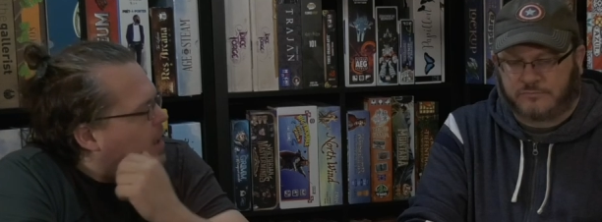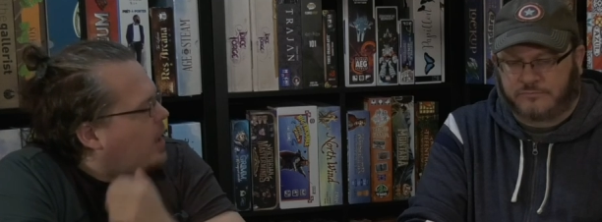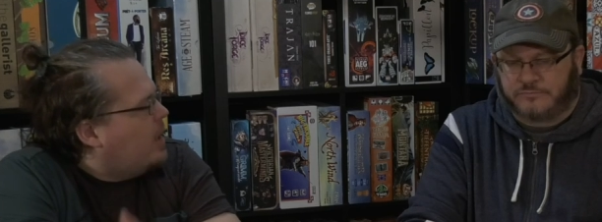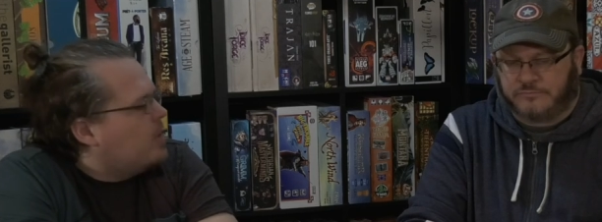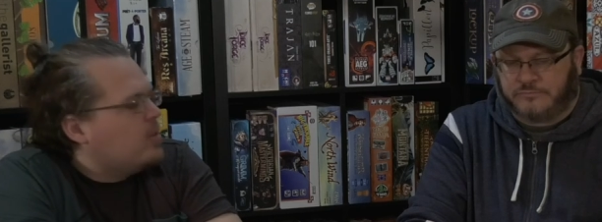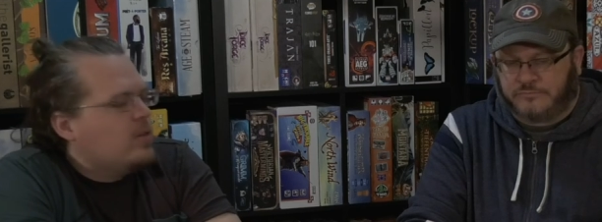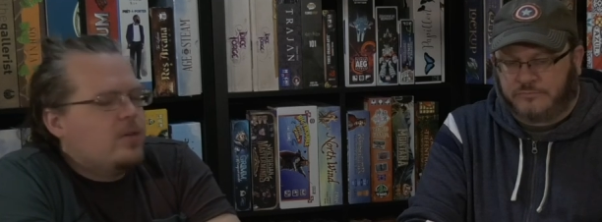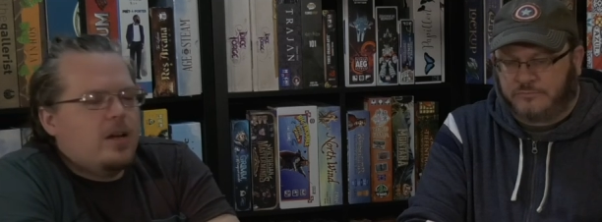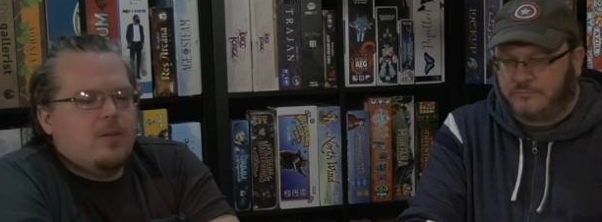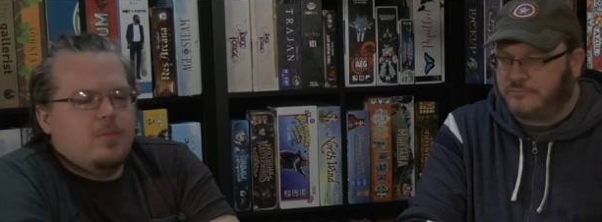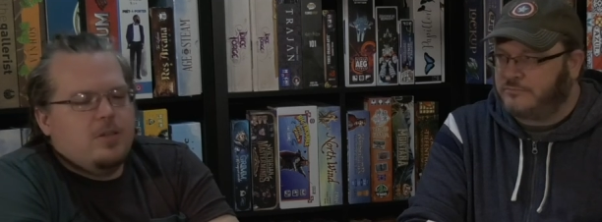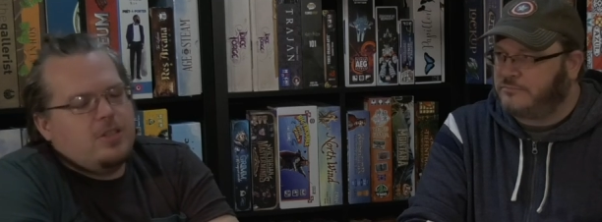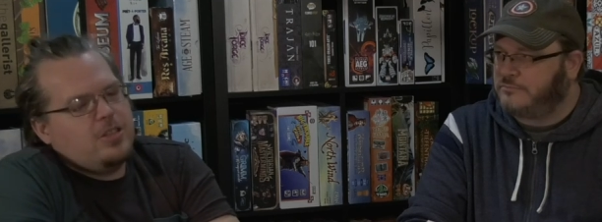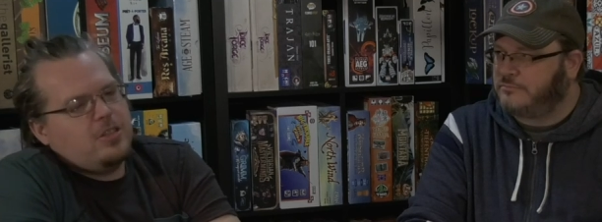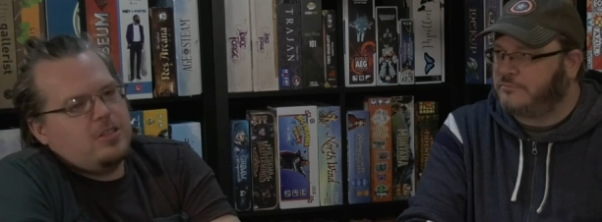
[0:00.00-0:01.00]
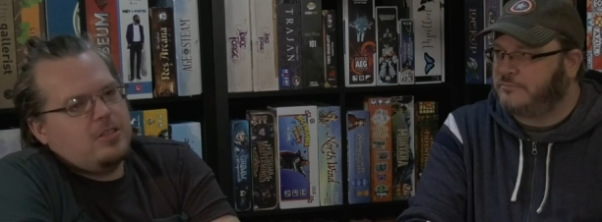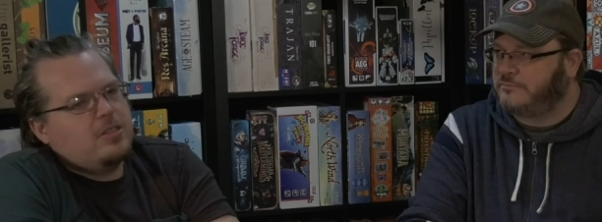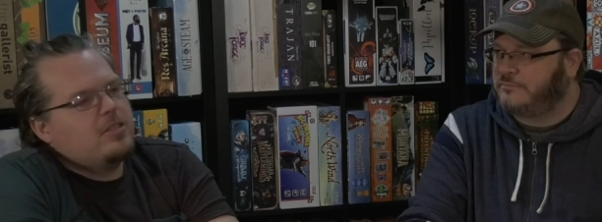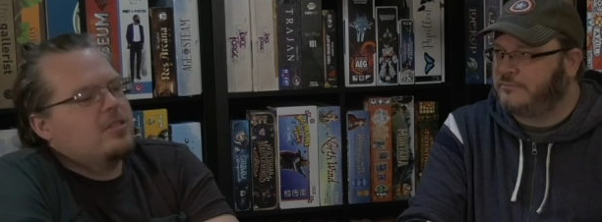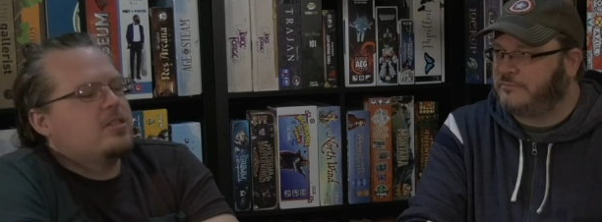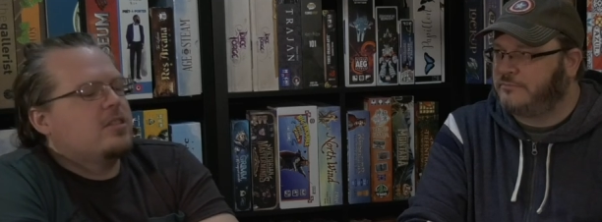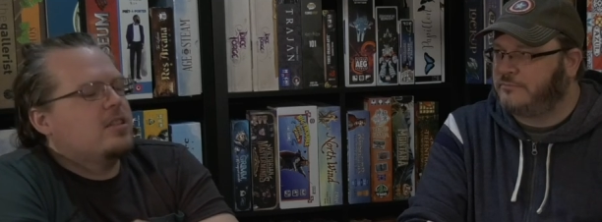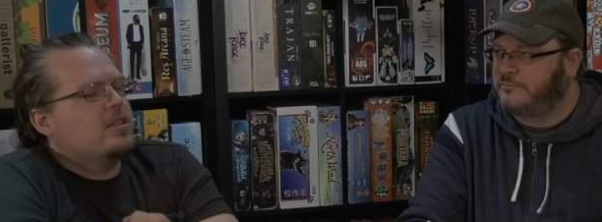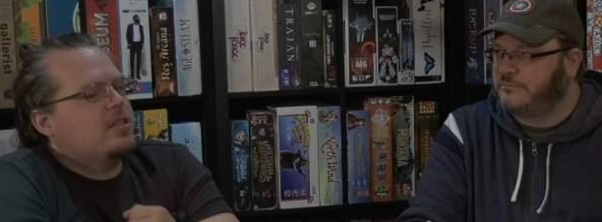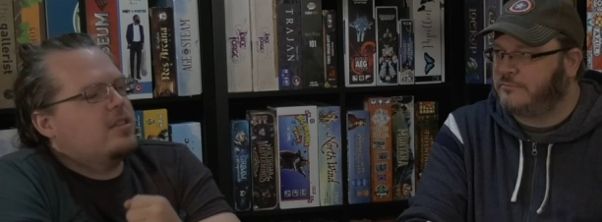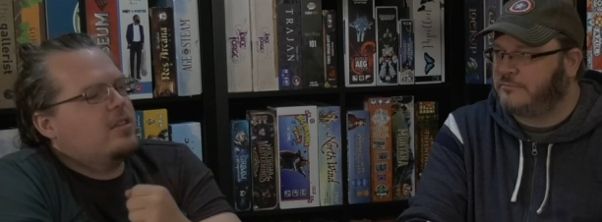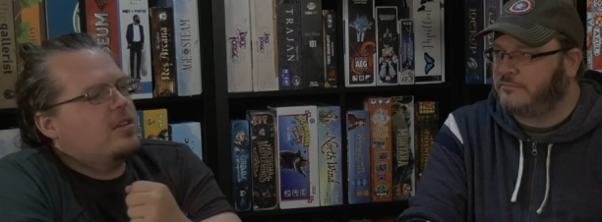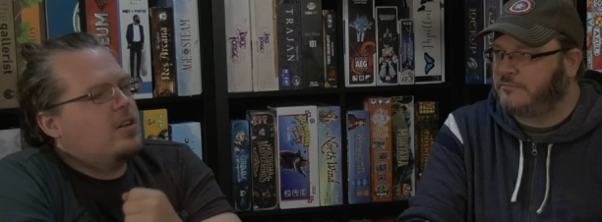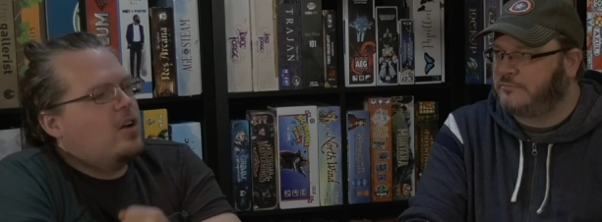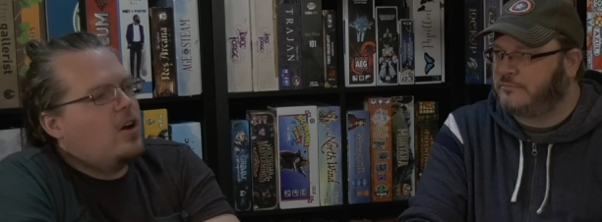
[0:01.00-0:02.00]
Speaker 1: I don't know how much
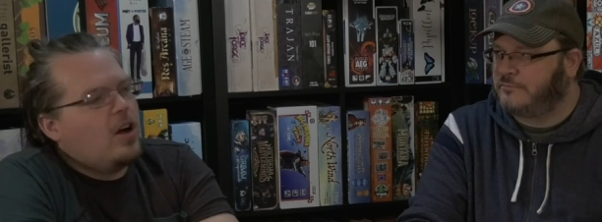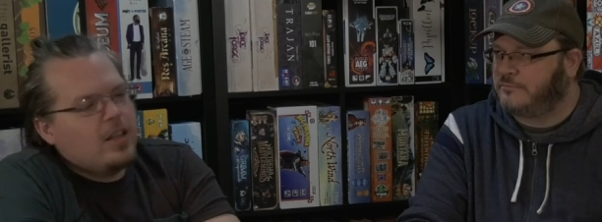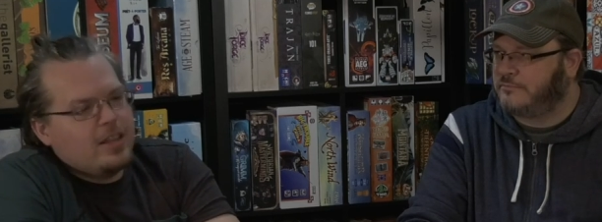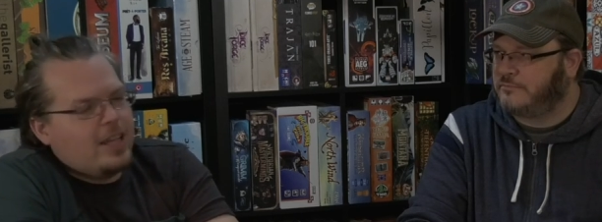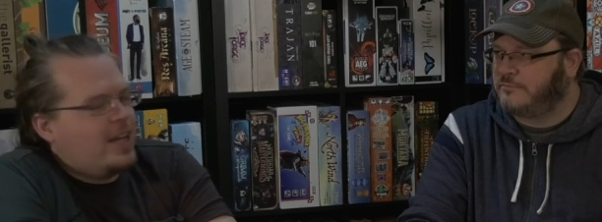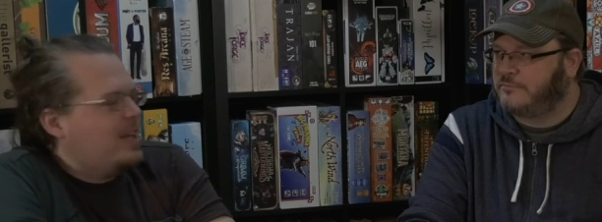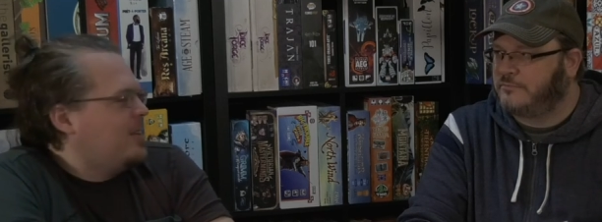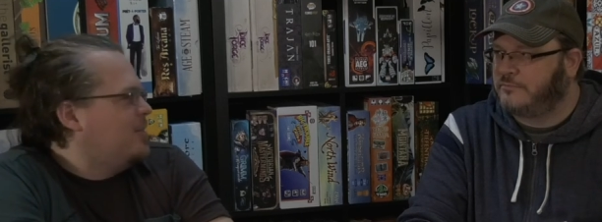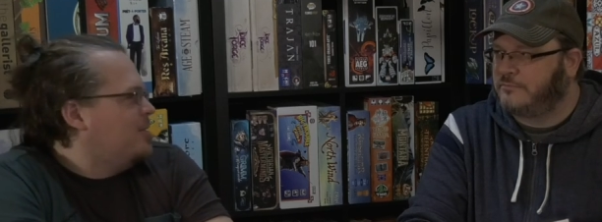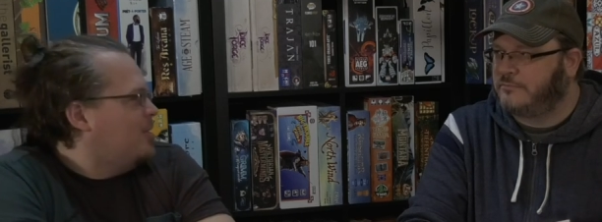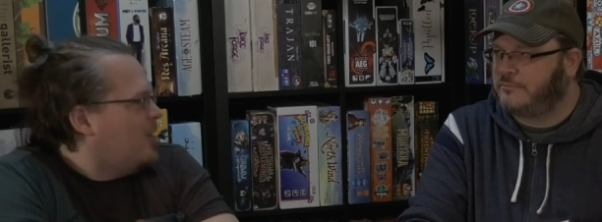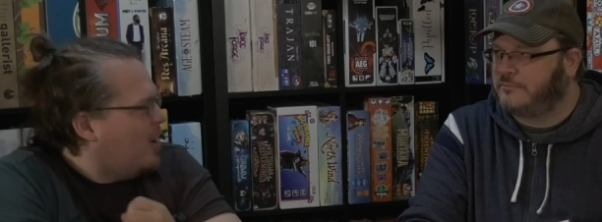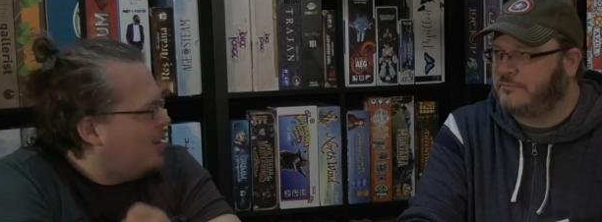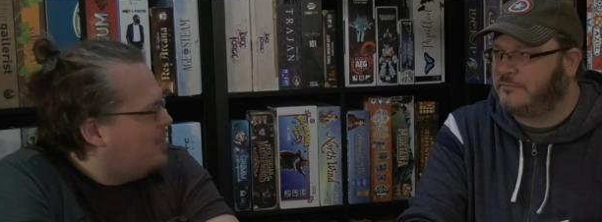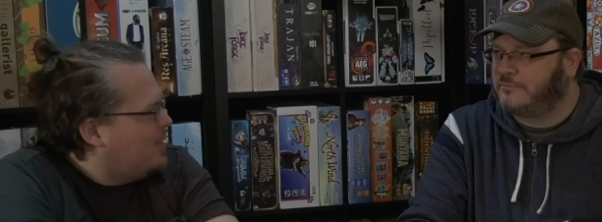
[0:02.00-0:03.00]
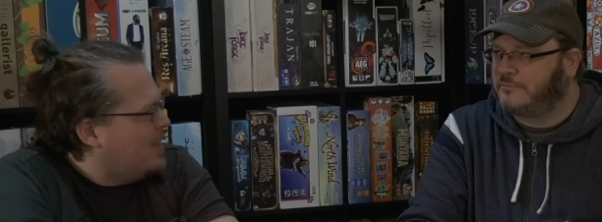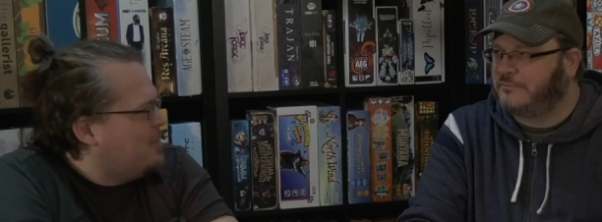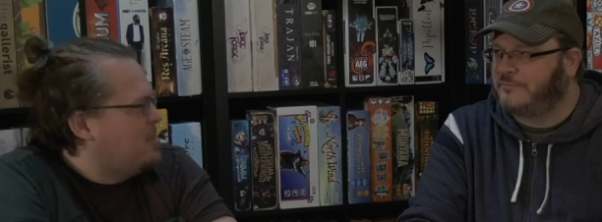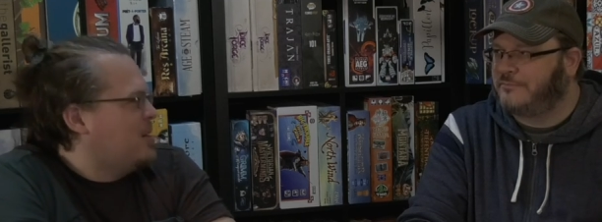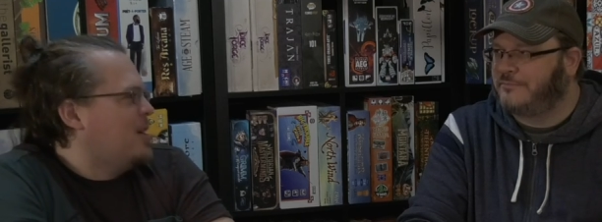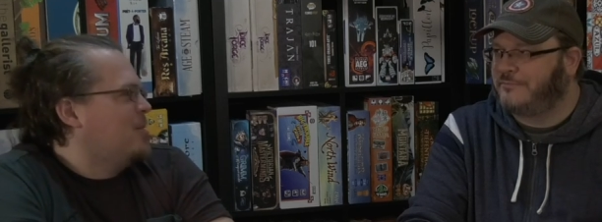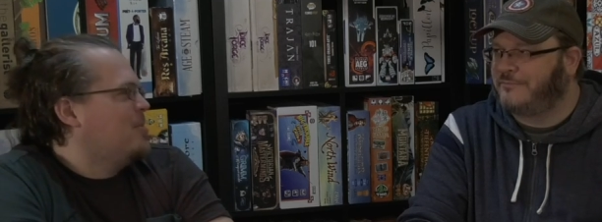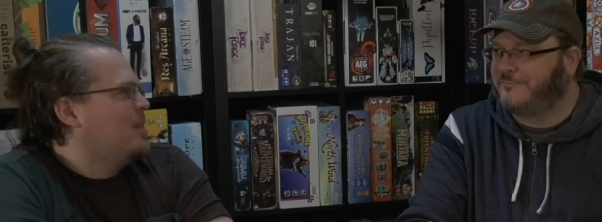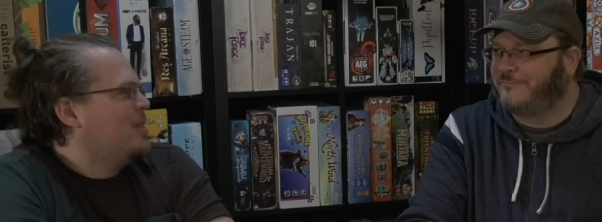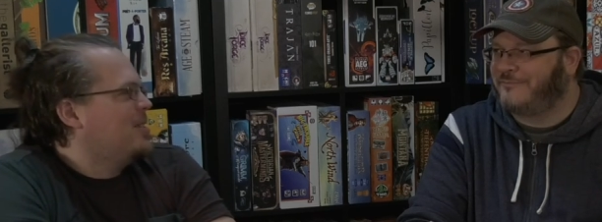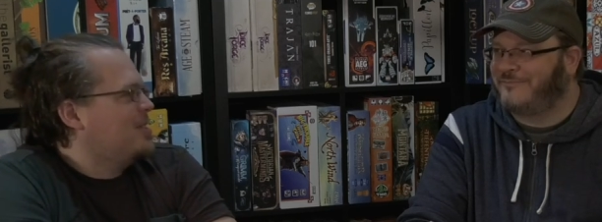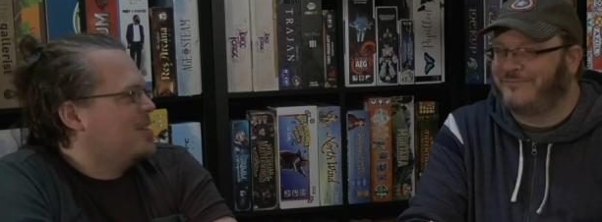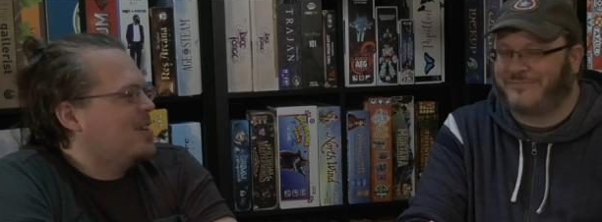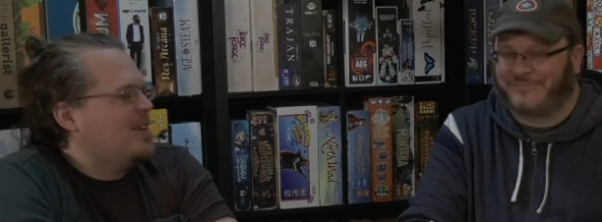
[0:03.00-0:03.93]
online, offline. We talk about this